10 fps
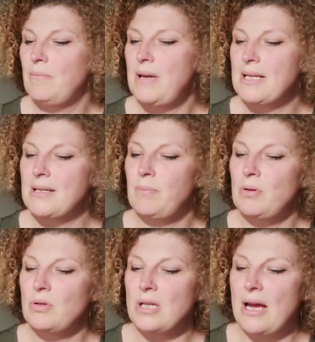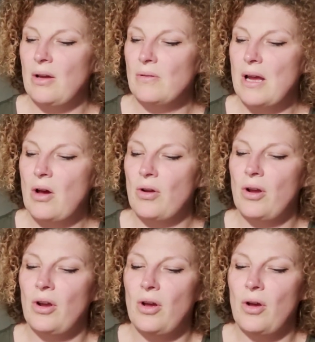Bixer pulled out on
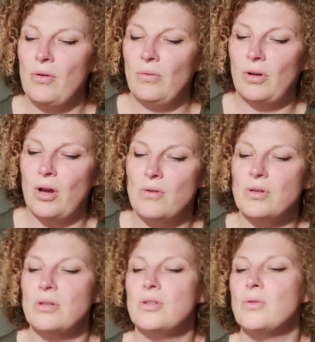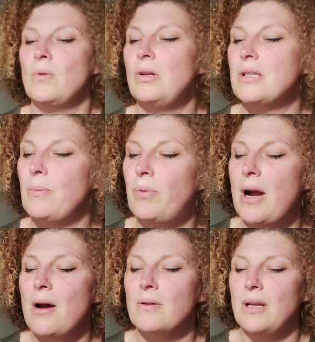her own coat and swirled it
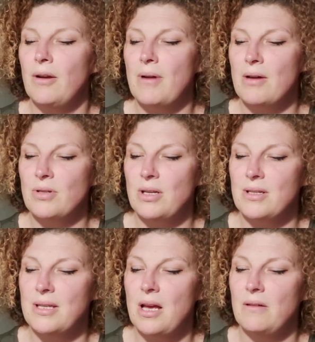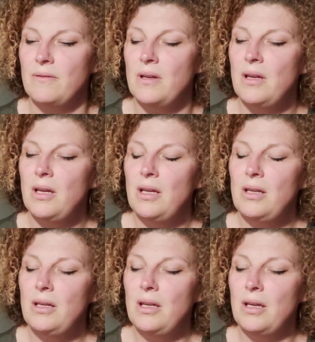proudly around herself.
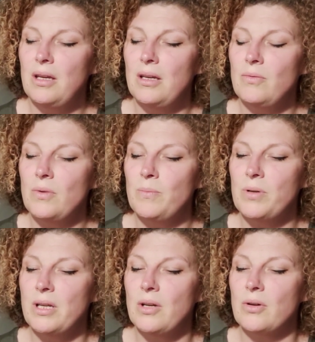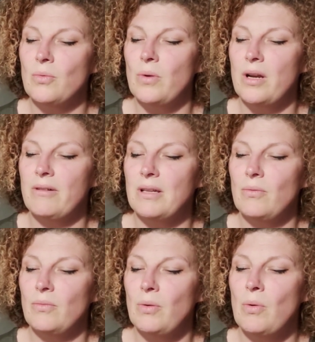Yeah, we're pretty good at wearing...
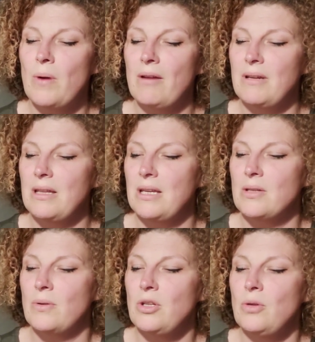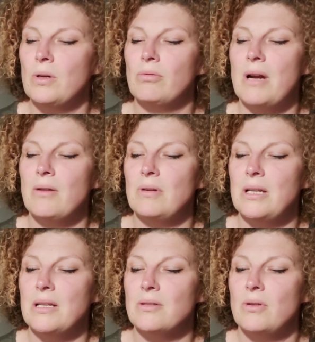We were wearing these when you were
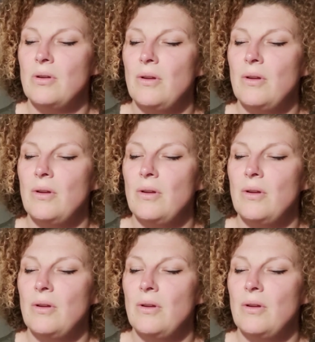groundlings...